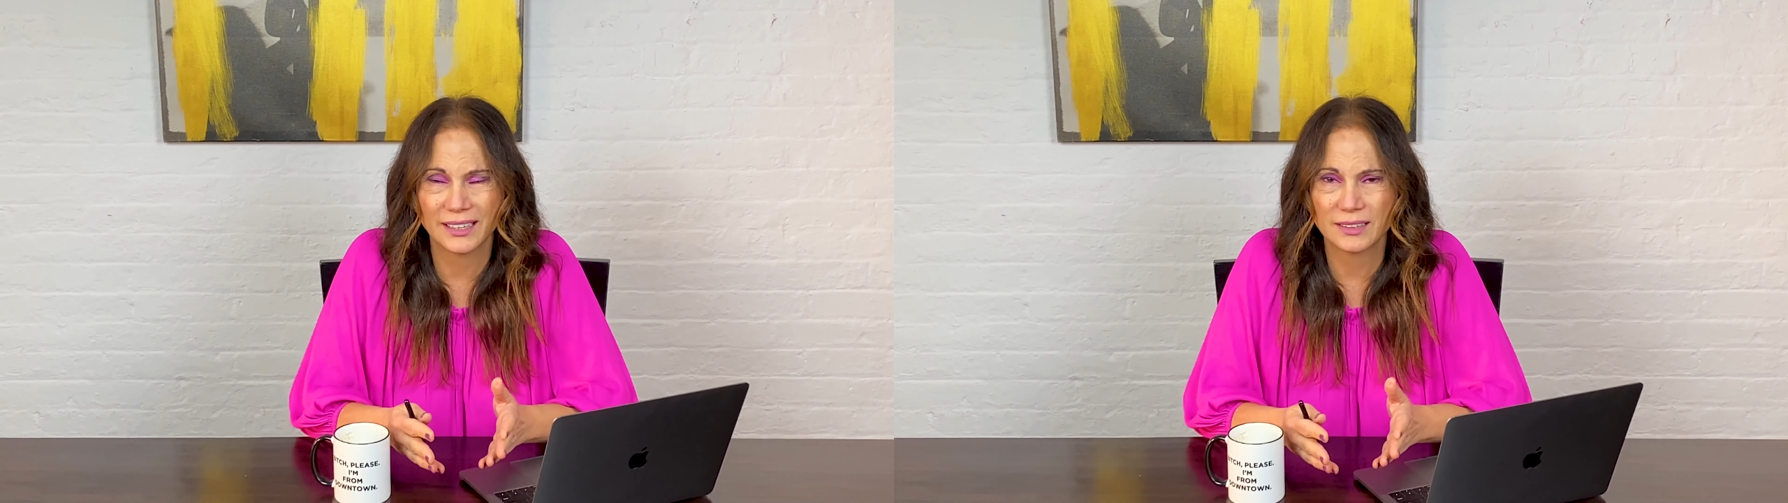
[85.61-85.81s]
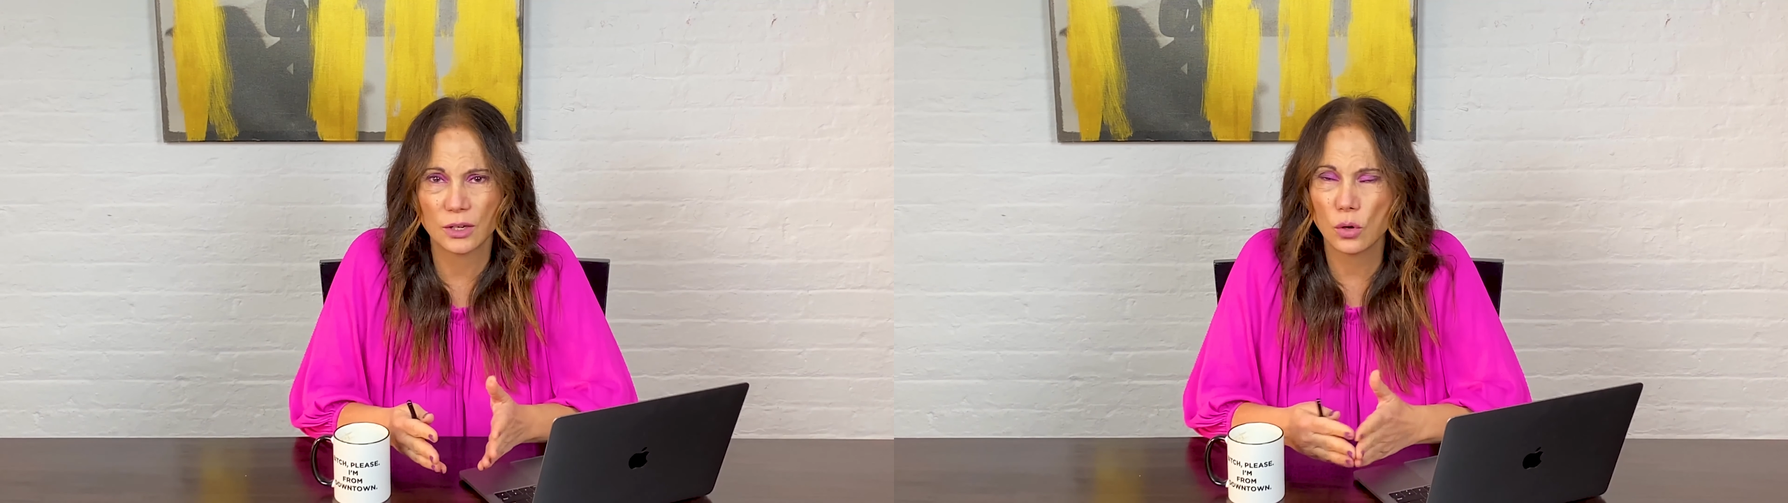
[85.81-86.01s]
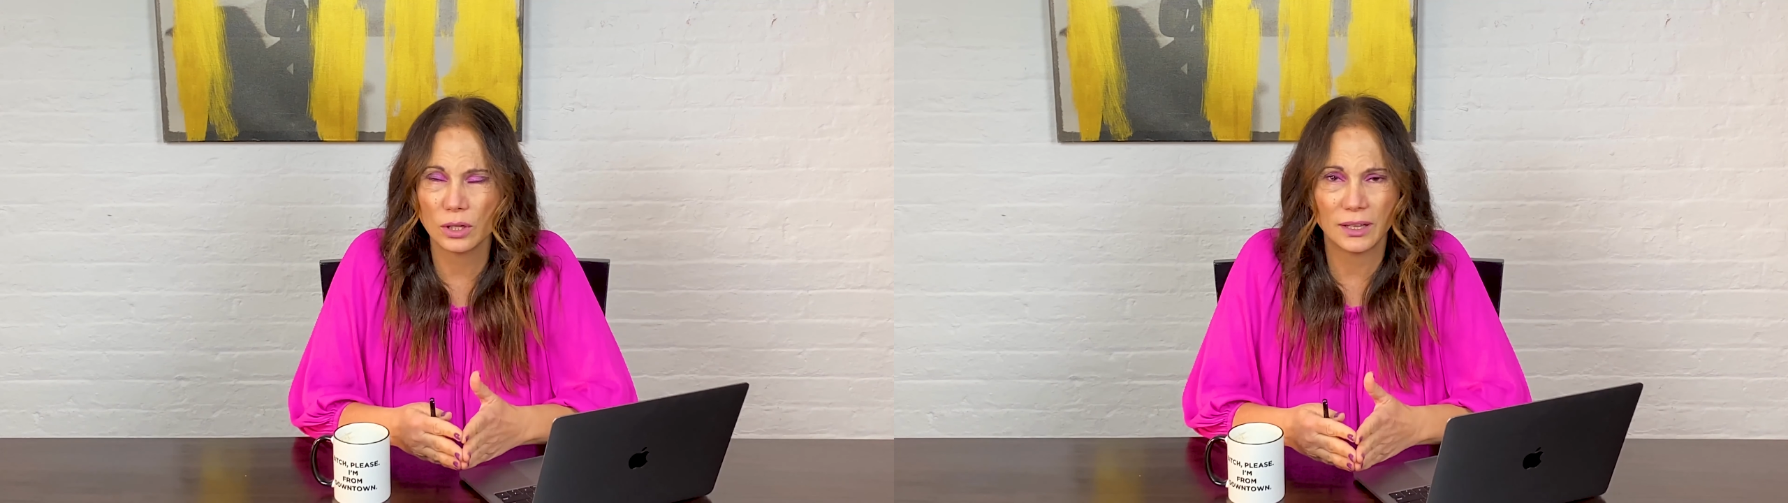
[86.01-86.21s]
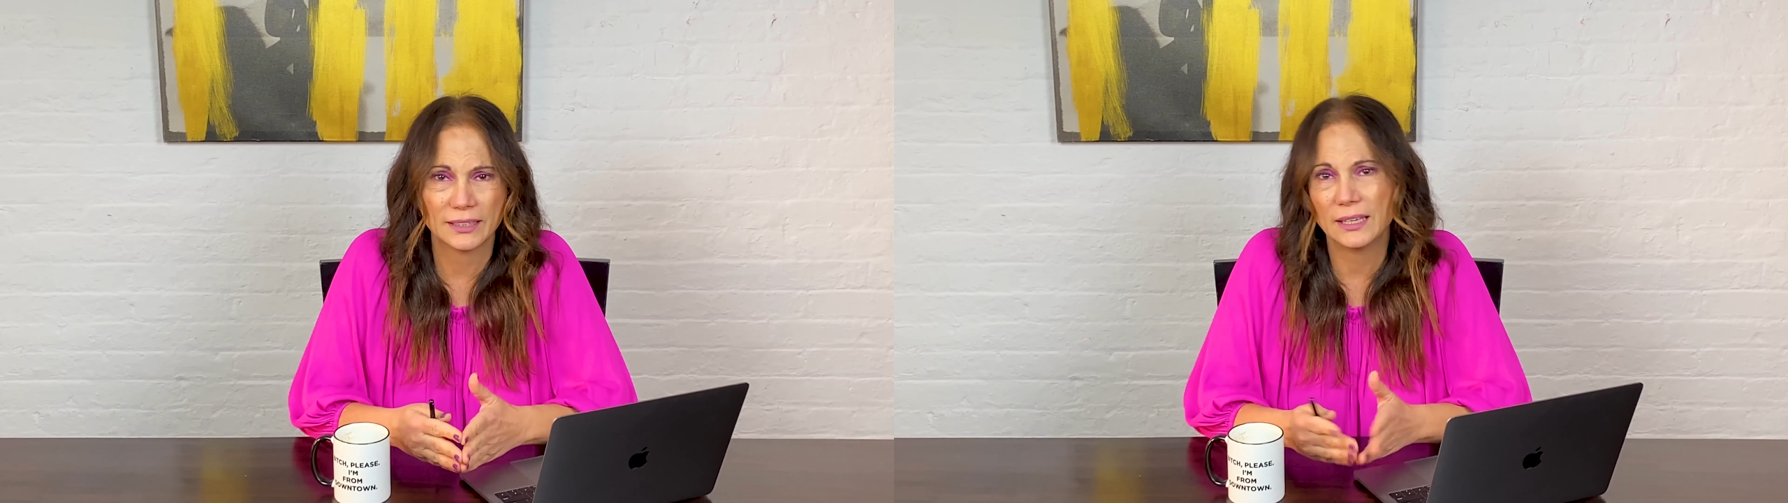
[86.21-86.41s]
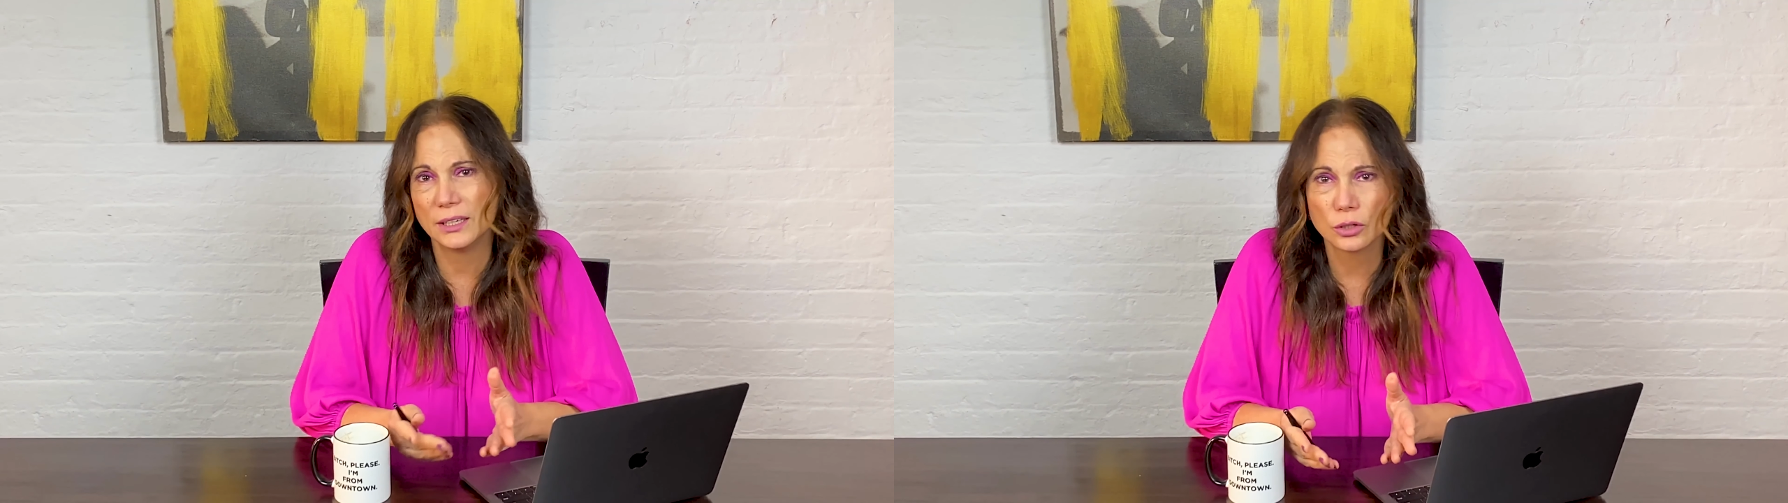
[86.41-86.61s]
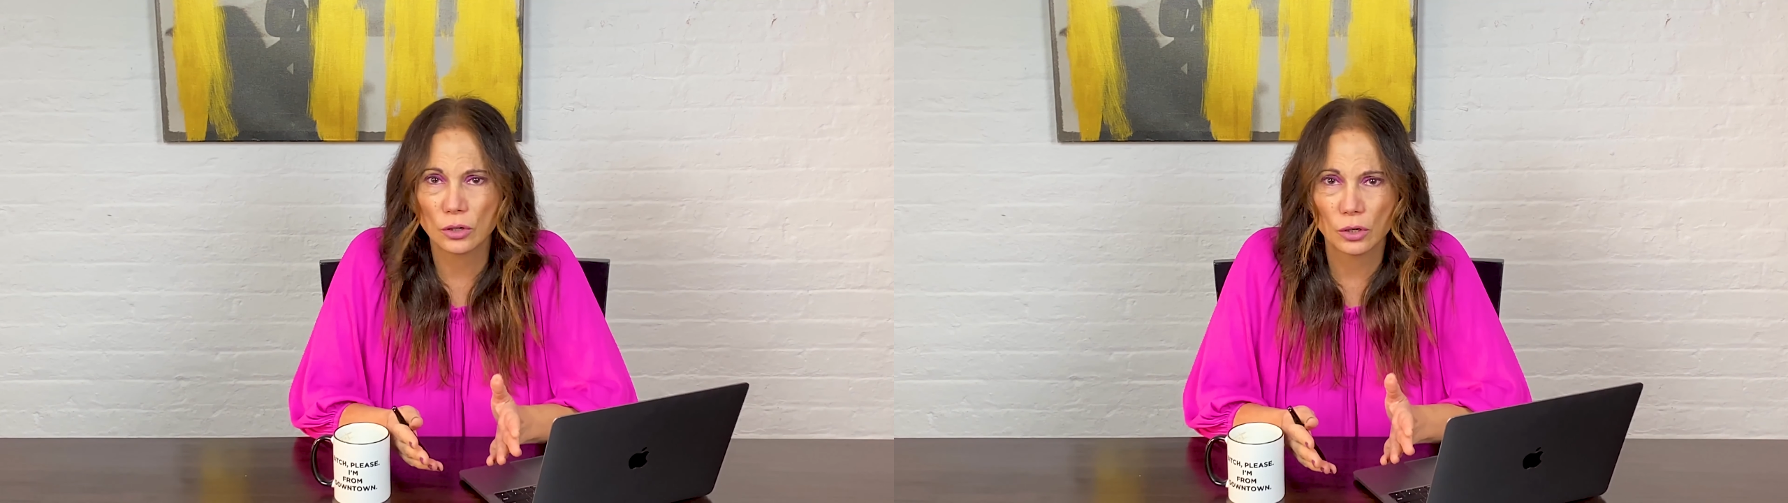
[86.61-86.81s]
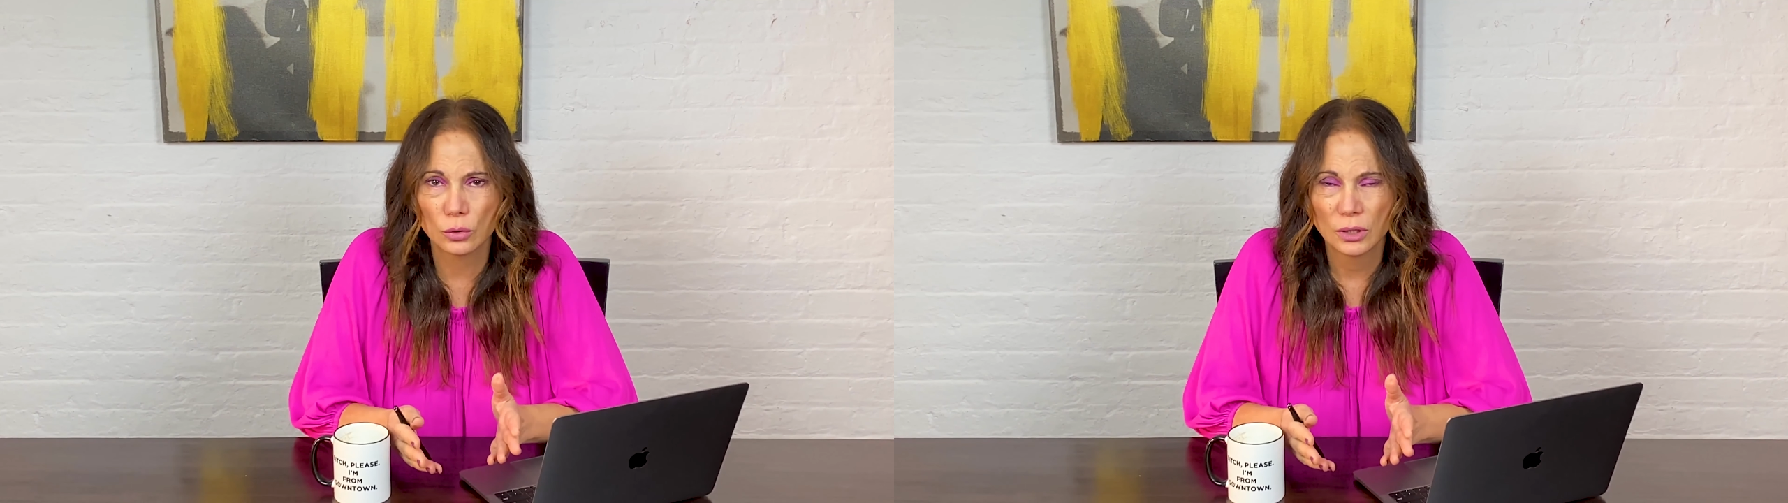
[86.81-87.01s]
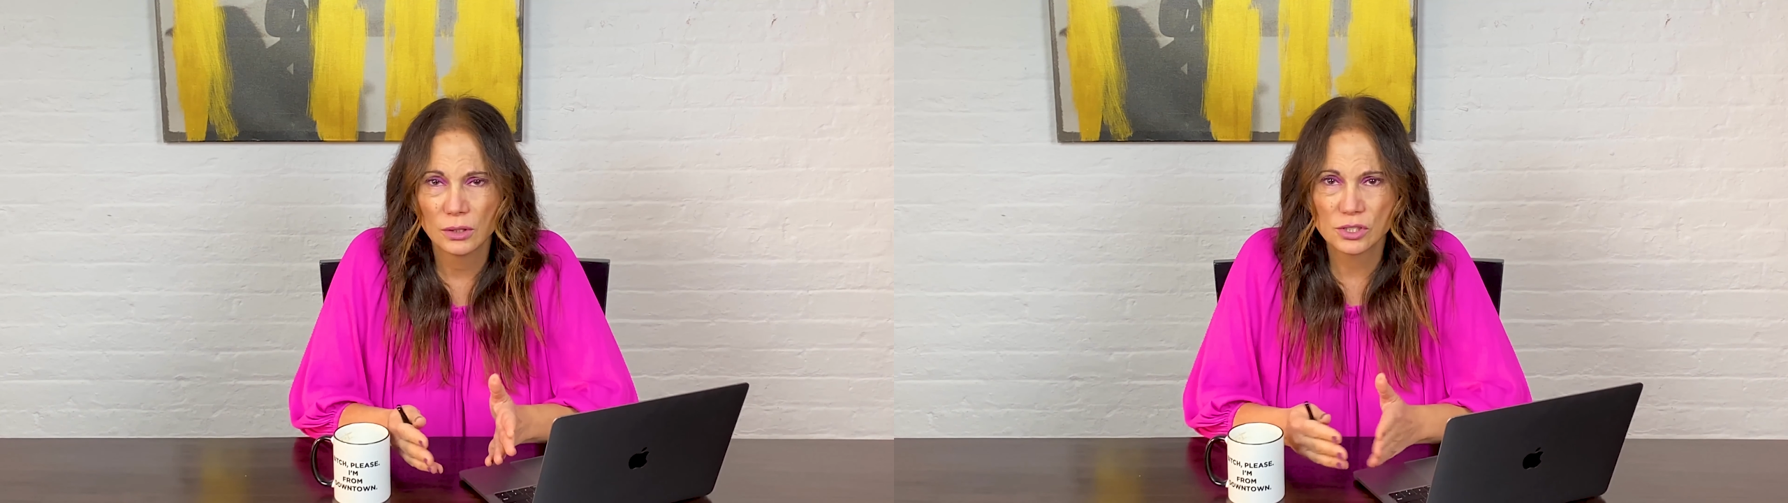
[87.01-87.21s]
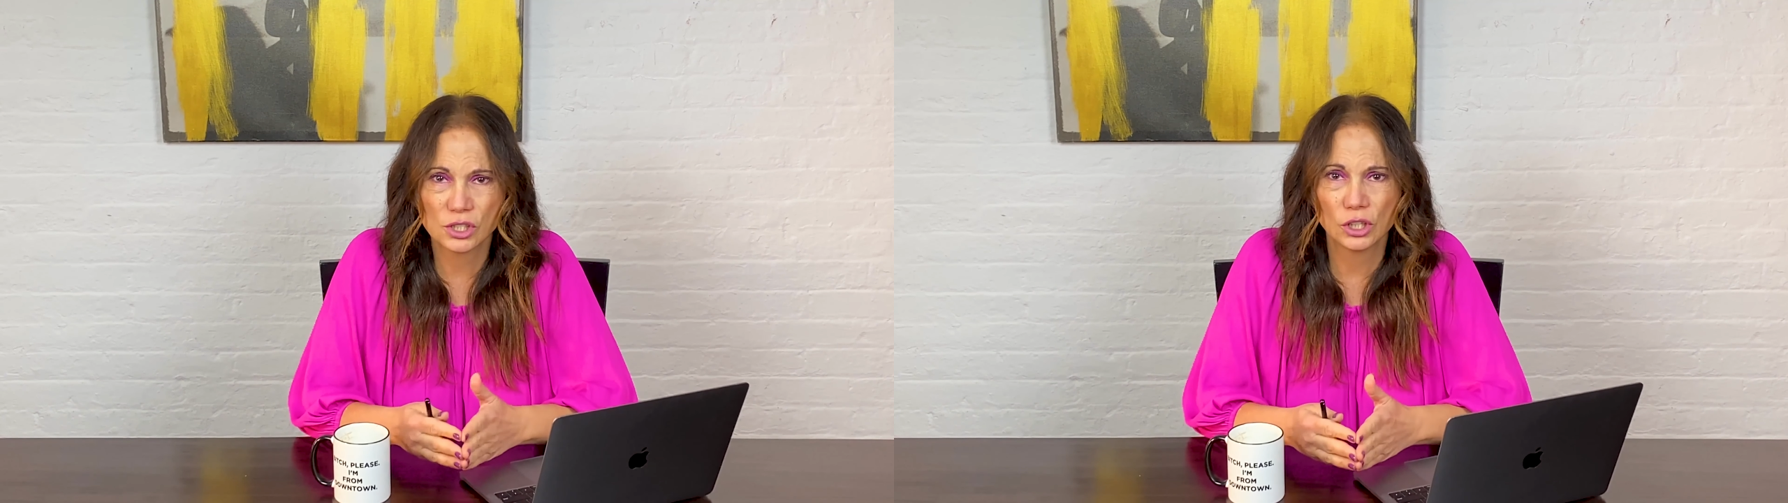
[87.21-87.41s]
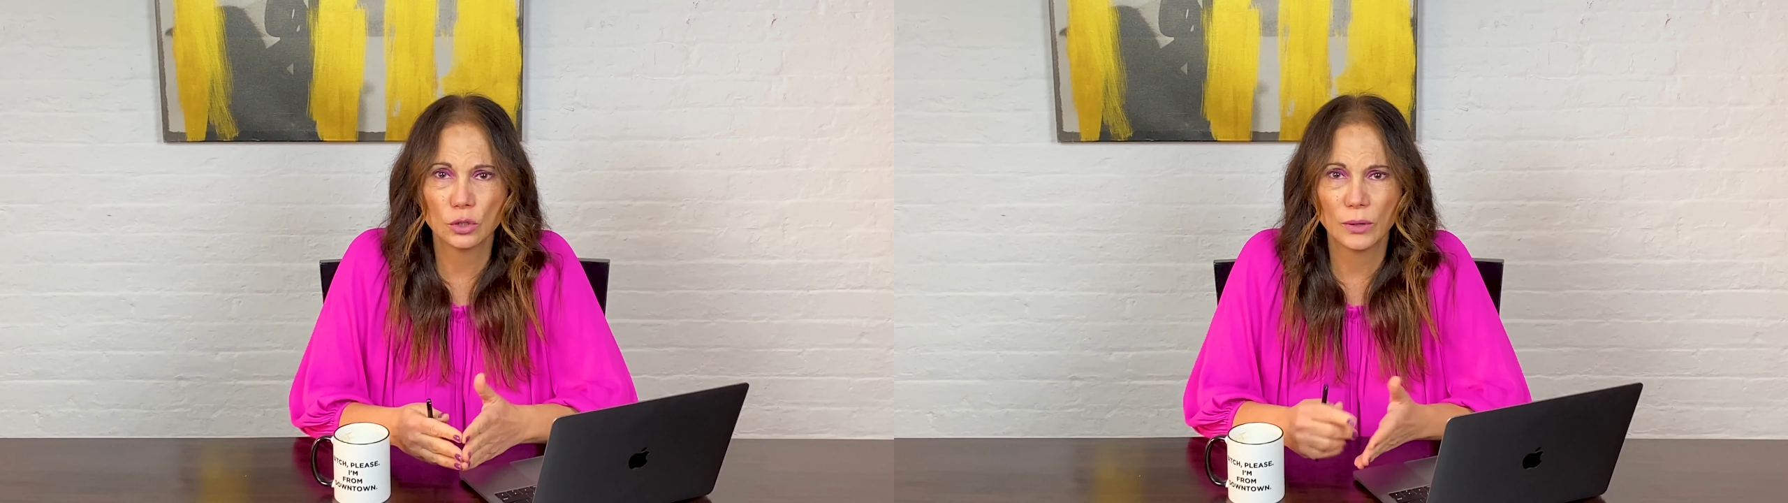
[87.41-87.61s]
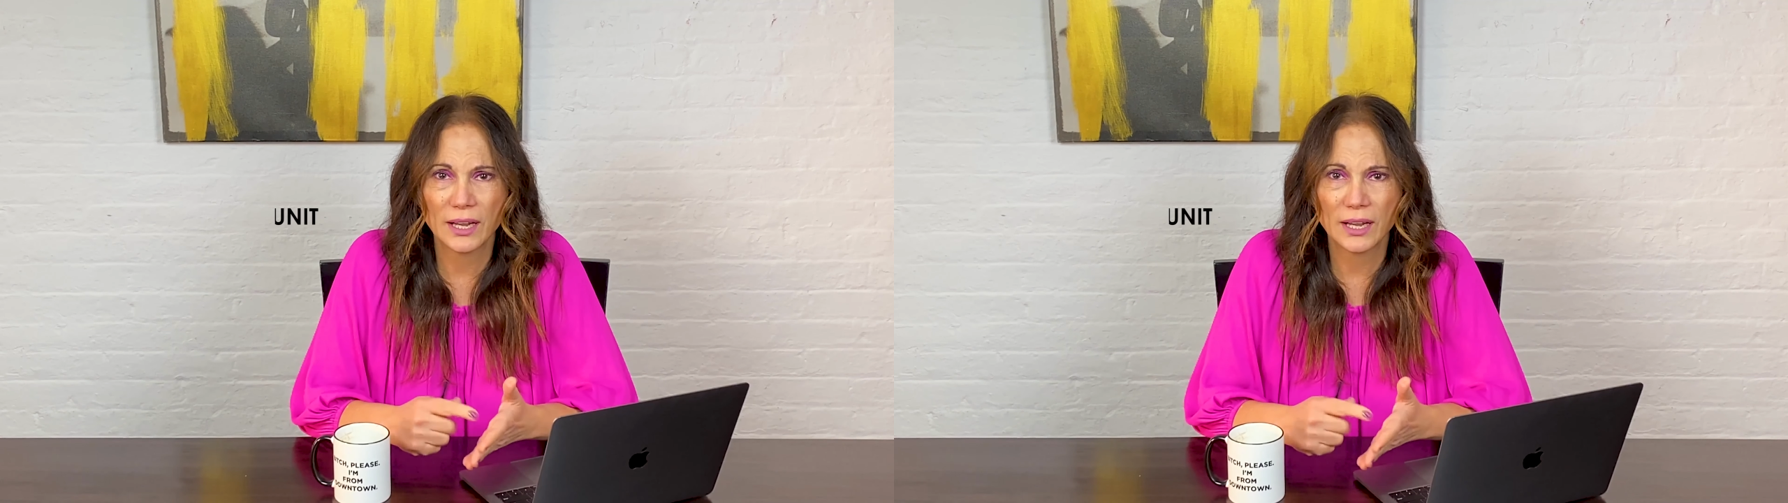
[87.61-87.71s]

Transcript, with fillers: like they call it like a hero S K U,